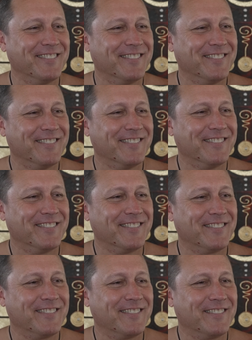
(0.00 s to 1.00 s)

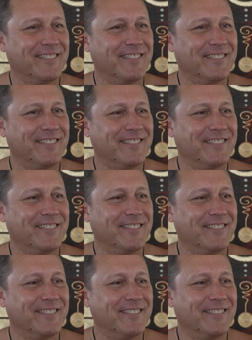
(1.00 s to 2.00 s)

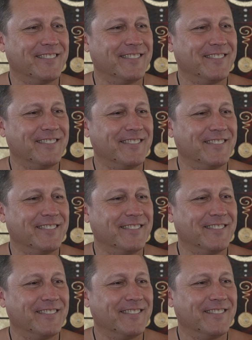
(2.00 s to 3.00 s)

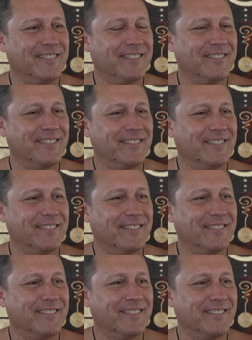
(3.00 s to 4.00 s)

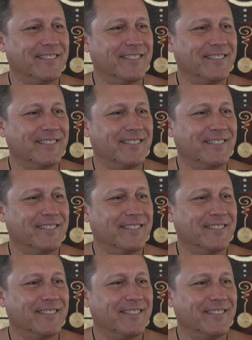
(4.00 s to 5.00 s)

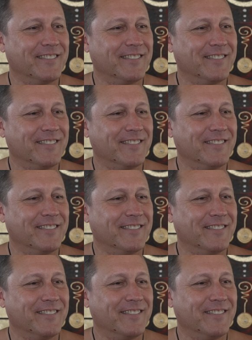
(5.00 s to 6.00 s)

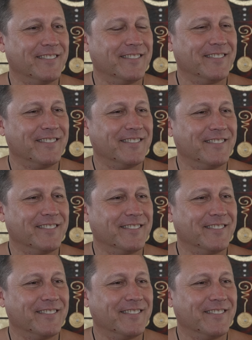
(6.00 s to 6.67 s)
[no speech]